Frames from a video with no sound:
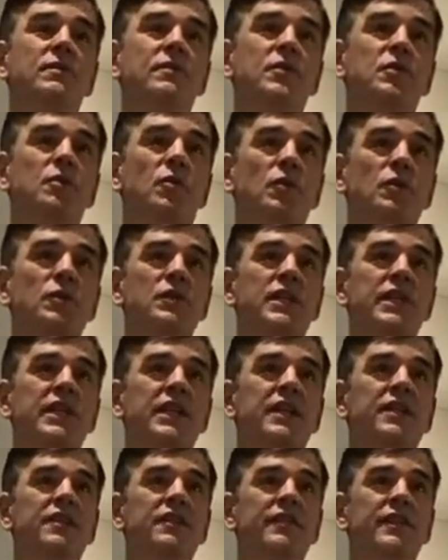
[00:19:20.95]
towards the
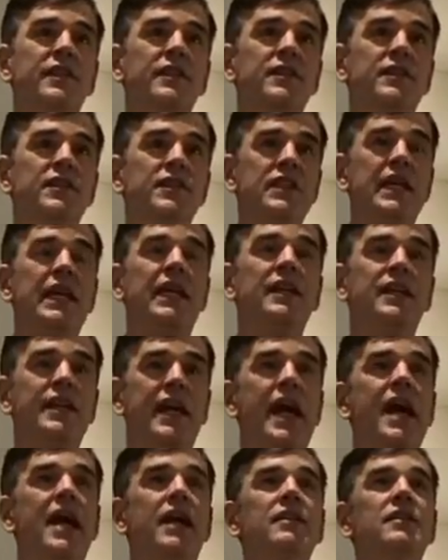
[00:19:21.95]
end of the second
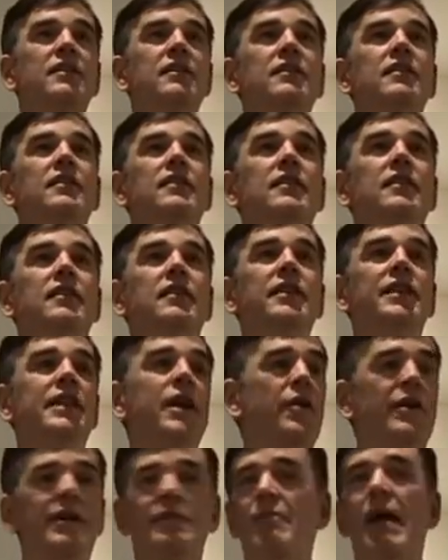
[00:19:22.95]
act,
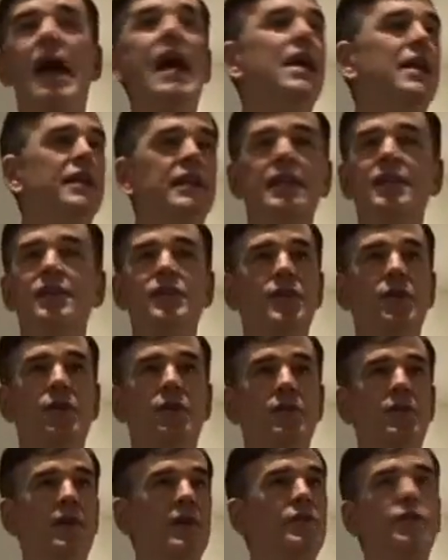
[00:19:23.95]
going mad in his
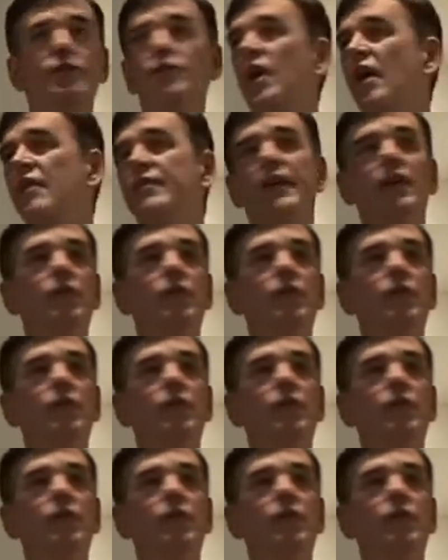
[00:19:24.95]
ute and driving